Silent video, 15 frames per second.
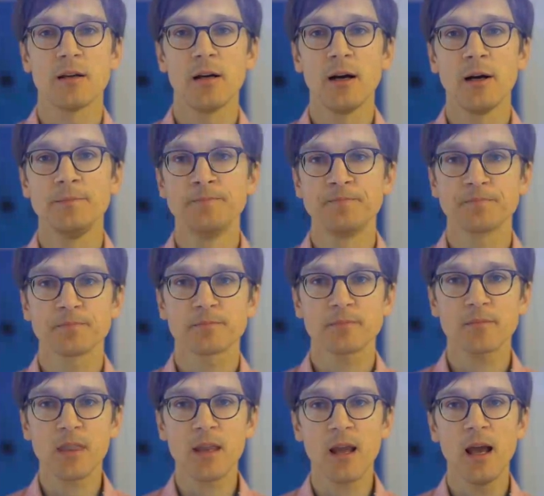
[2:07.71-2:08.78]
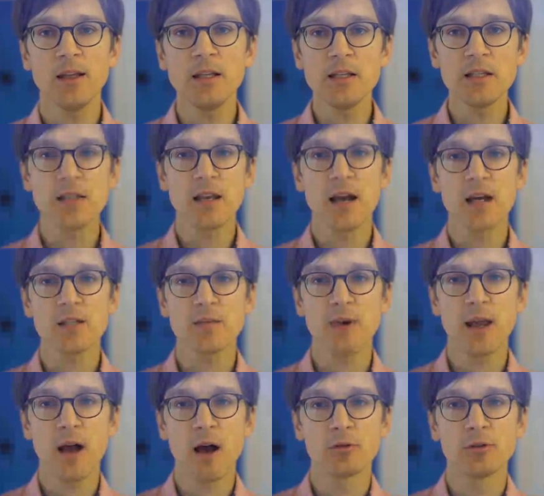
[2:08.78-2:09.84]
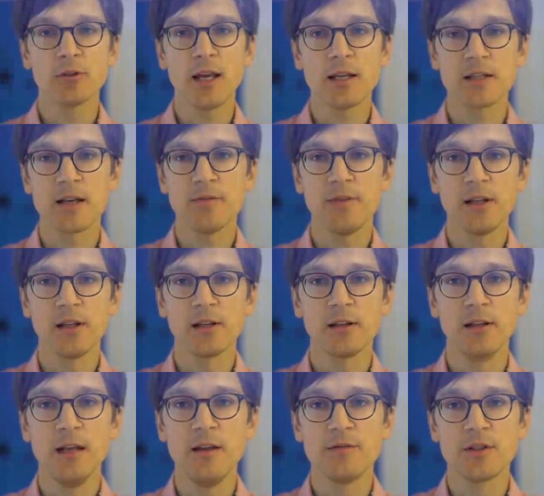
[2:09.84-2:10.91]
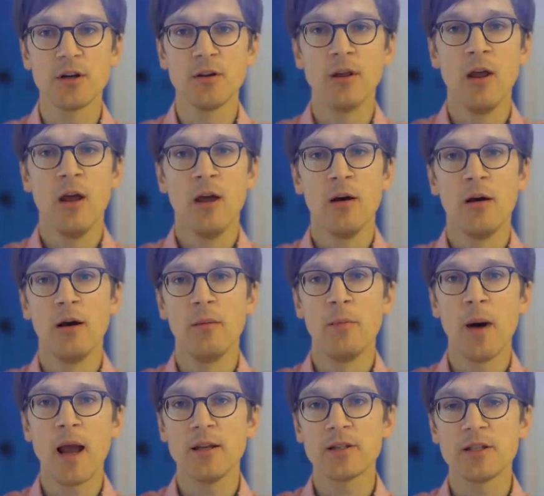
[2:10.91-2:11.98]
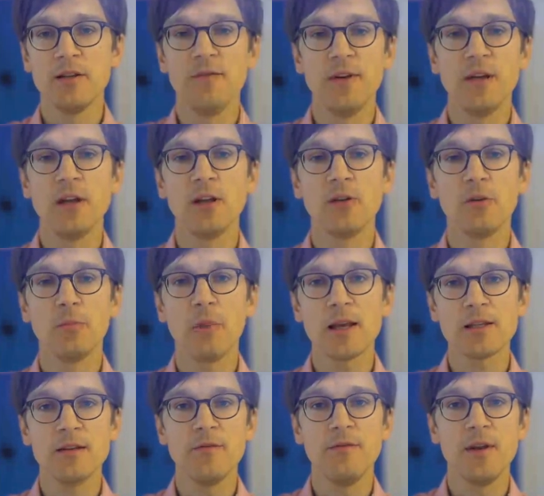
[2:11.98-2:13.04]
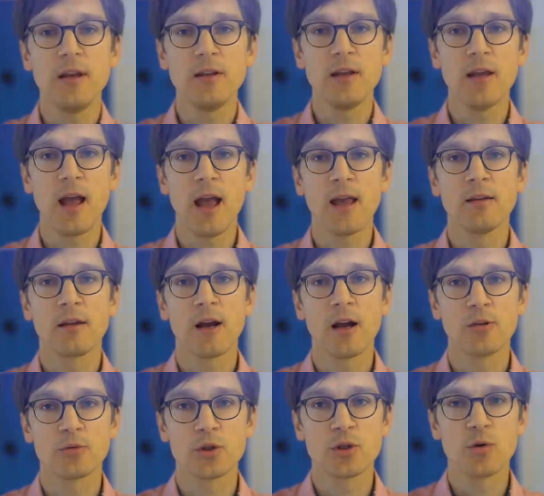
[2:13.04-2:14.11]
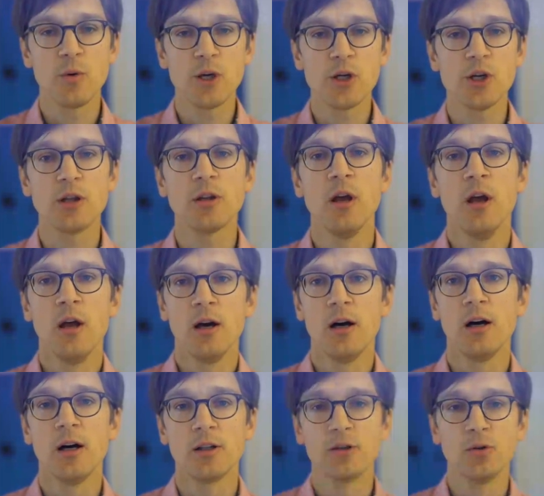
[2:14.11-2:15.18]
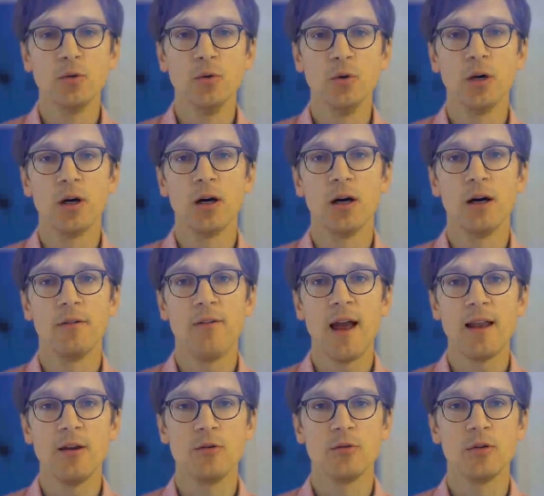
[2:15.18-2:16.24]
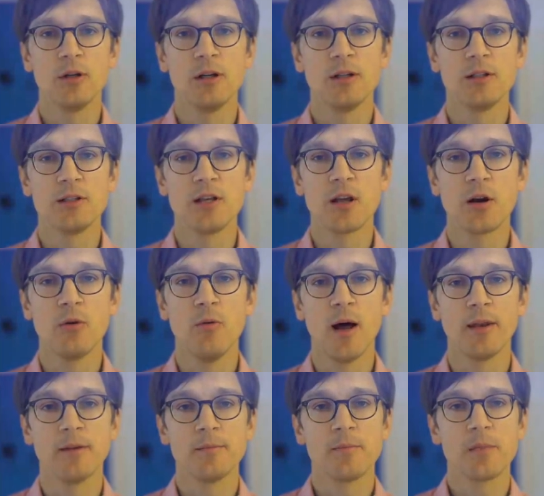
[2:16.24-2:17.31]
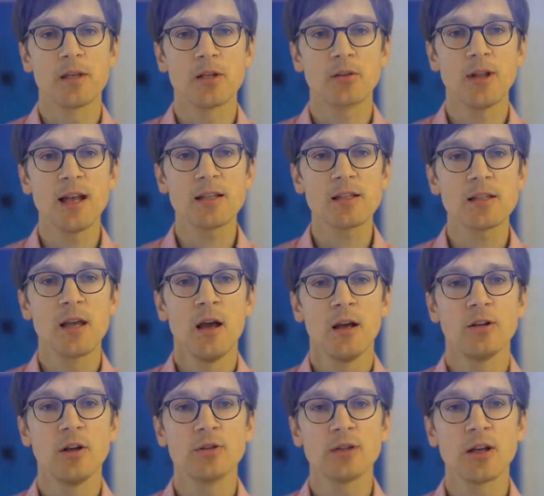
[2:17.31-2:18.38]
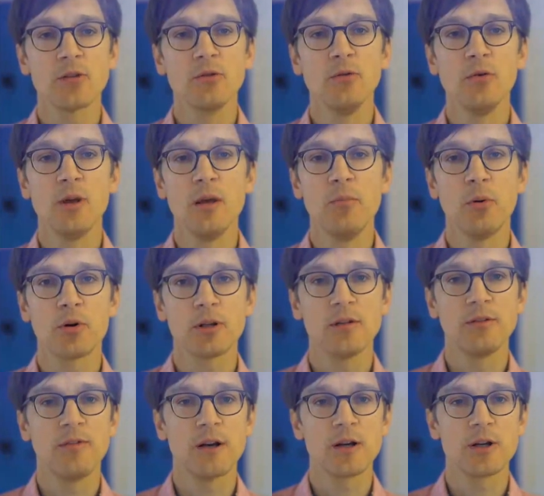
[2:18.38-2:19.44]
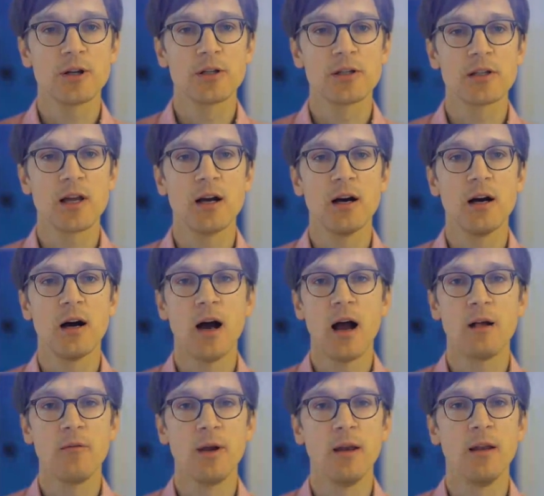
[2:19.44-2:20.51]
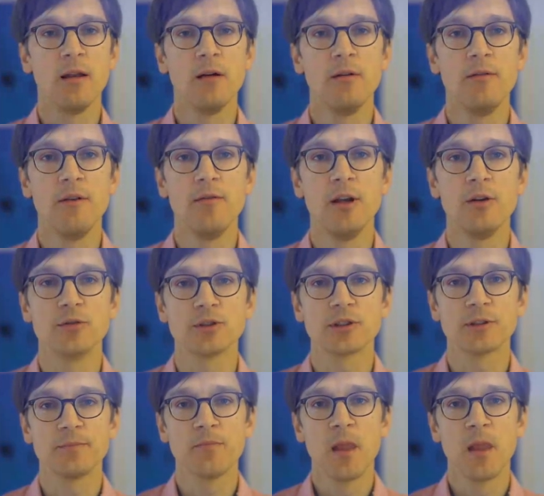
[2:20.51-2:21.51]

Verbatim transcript: Um, and this is a nice way how to take something that lives on uh, minus infinity to plus infinity and kind of squish it uh, to uh, value uh, zero, one. So that's, those are two important functions uh, I will, we will use.